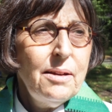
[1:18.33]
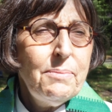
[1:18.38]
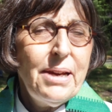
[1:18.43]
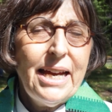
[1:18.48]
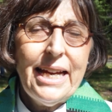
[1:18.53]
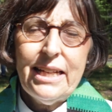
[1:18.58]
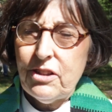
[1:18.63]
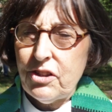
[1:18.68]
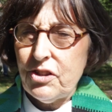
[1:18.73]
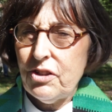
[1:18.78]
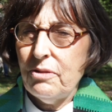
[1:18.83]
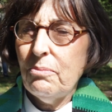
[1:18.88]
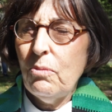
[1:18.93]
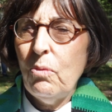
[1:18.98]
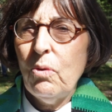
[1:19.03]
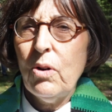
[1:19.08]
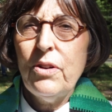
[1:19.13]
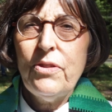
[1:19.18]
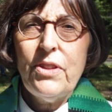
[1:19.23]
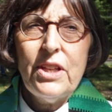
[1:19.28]
pets are
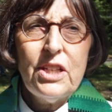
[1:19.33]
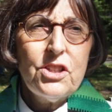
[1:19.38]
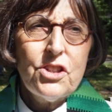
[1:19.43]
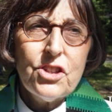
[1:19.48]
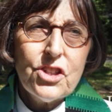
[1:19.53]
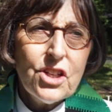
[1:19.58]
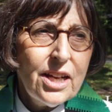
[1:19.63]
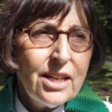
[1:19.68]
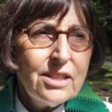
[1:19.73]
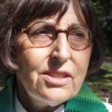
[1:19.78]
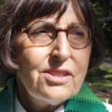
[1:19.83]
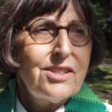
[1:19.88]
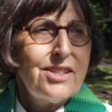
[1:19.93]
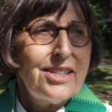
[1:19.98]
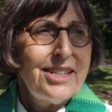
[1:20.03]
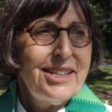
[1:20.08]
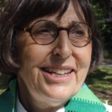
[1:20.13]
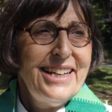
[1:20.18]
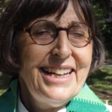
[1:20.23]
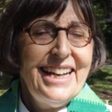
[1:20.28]
more than
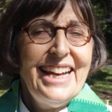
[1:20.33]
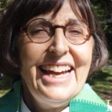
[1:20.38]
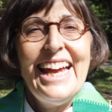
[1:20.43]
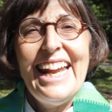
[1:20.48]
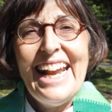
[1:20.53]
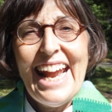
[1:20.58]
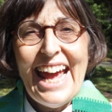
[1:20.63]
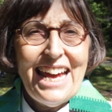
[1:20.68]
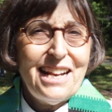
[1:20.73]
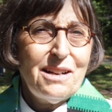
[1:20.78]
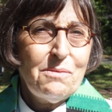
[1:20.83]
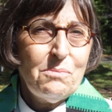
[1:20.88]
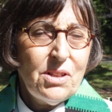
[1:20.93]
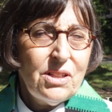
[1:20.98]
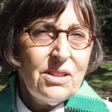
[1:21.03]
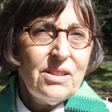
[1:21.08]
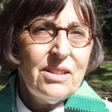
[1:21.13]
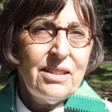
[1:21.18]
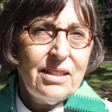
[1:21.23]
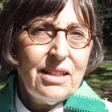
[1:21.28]
just an animal.
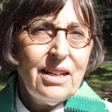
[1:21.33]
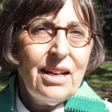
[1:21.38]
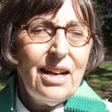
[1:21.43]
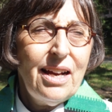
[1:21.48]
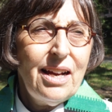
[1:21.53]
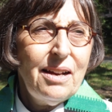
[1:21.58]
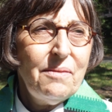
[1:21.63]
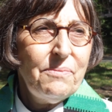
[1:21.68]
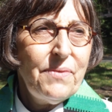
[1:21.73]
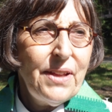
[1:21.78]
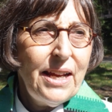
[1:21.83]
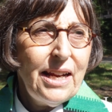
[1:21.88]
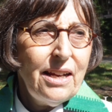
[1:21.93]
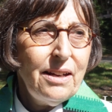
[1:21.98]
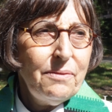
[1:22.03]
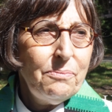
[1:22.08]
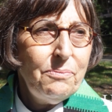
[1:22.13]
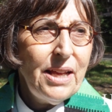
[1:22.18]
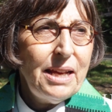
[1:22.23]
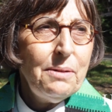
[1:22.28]
Um, they,
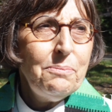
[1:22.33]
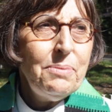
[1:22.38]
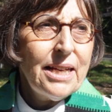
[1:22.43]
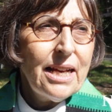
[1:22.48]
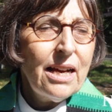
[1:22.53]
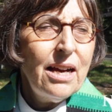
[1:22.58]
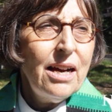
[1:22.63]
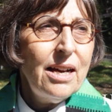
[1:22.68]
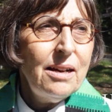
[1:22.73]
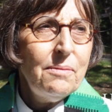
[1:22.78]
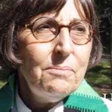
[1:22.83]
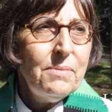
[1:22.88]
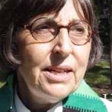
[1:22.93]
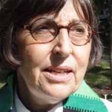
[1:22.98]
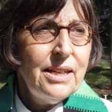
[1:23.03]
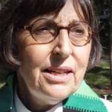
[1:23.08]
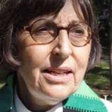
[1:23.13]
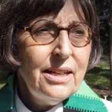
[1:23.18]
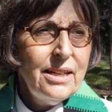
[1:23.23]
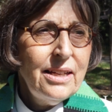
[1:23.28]
they become
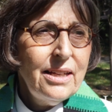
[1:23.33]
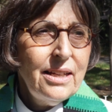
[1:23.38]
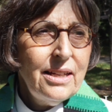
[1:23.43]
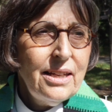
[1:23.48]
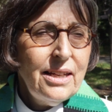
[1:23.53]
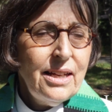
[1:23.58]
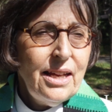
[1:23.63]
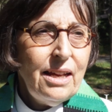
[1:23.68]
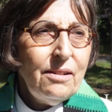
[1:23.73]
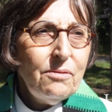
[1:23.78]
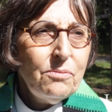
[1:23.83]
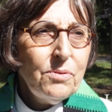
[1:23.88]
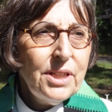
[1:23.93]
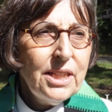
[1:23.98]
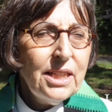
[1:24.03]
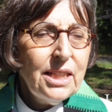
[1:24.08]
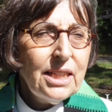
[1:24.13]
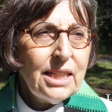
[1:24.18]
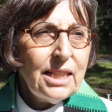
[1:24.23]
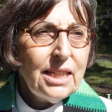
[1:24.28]

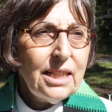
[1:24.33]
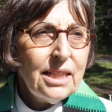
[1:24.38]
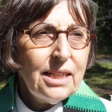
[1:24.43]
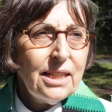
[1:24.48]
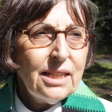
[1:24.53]
really